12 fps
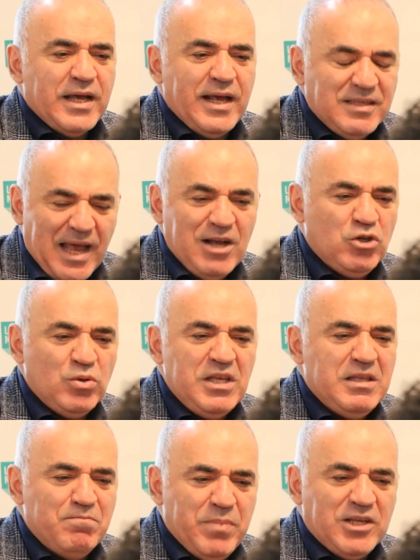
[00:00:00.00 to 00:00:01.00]
It's actually
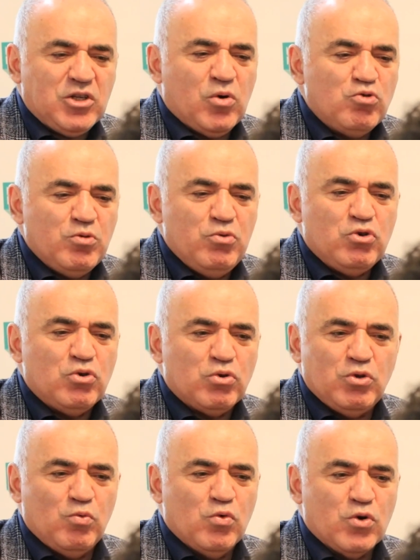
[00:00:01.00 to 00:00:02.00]
the best contribution
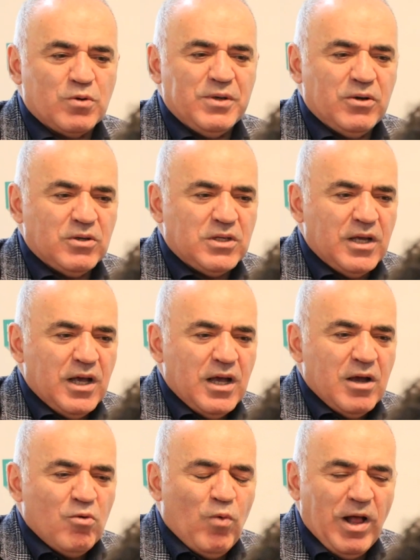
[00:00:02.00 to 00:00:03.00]
to the war, because
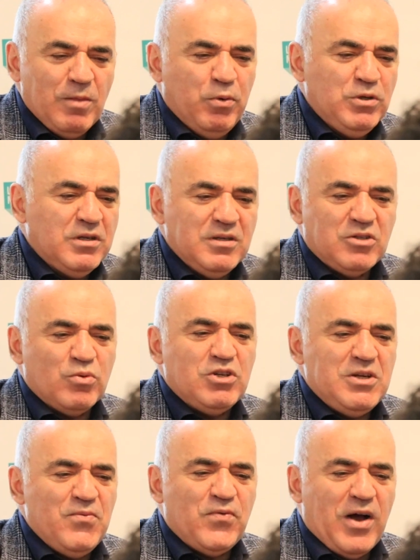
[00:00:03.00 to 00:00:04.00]
while Putin's
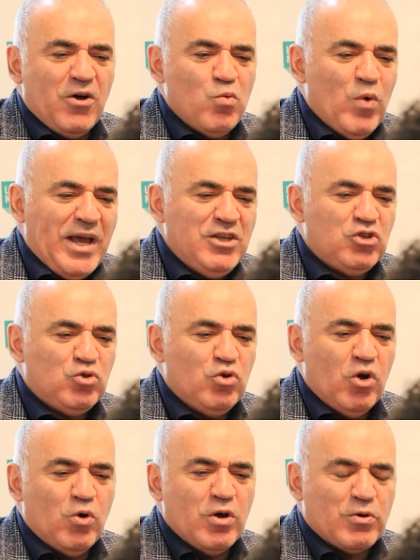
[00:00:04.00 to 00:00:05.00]
regime found ways to
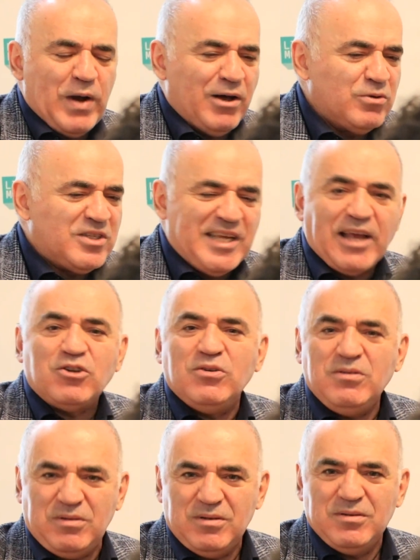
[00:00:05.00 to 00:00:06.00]
go around
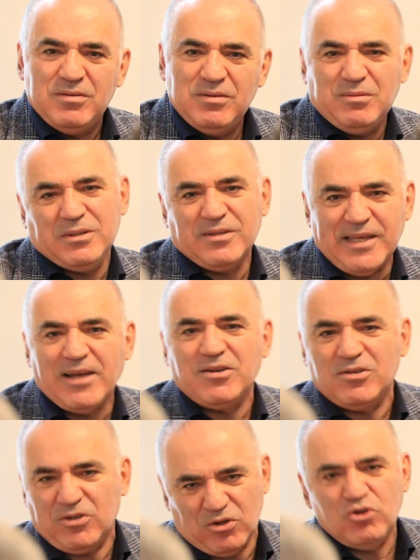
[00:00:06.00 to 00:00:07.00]
sanctions,
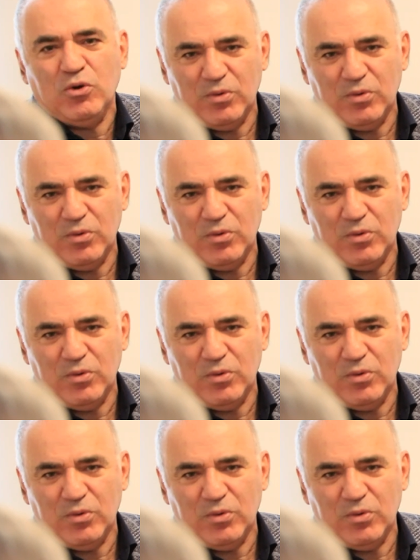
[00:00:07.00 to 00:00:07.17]
sanctions is